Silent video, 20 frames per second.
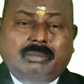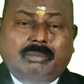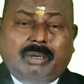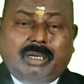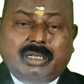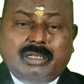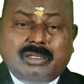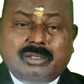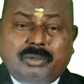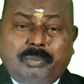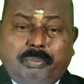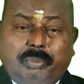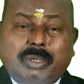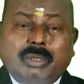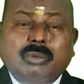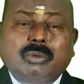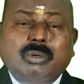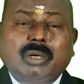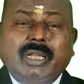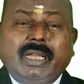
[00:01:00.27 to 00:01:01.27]
but it's
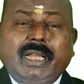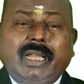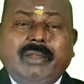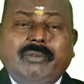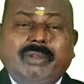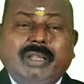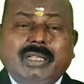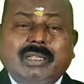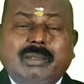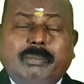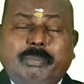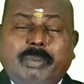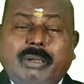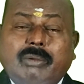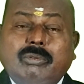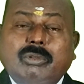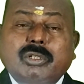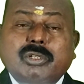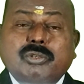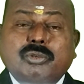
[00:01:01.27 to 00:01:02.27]
purely giving the
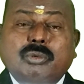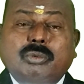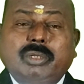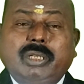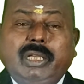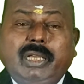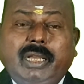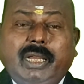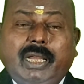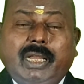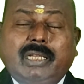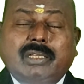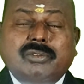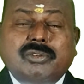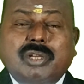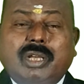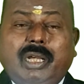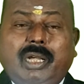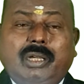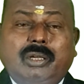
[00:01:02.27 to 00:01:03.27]
powers to
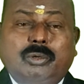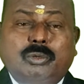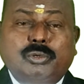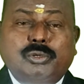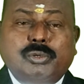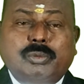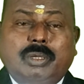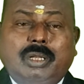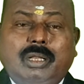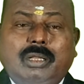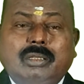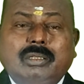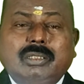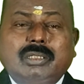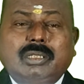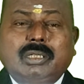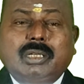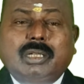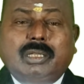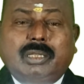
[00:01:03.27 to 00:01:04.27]
each individual
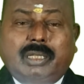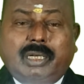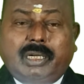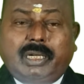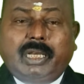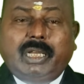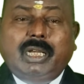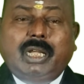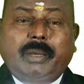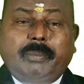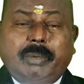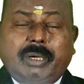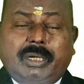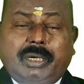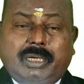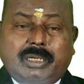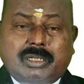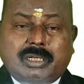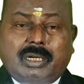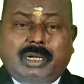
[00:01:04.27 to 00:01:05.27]
the
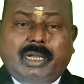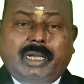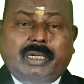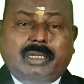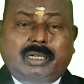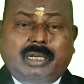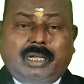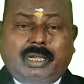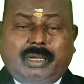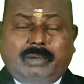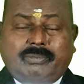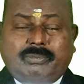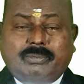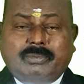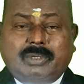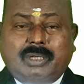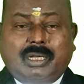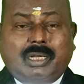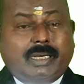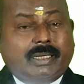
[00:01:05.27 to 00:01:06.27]
Delimitation Act
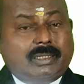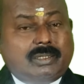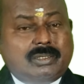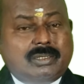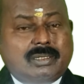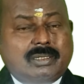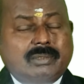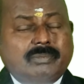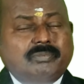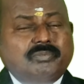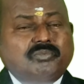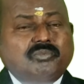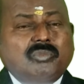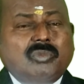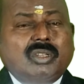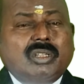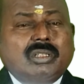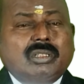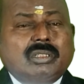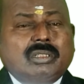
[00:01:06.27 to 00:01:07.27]
acts.
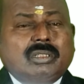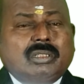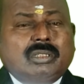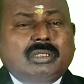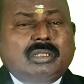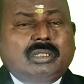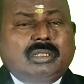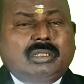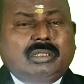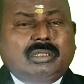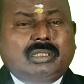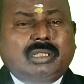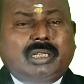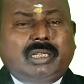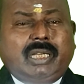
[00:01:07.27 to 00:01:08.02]
The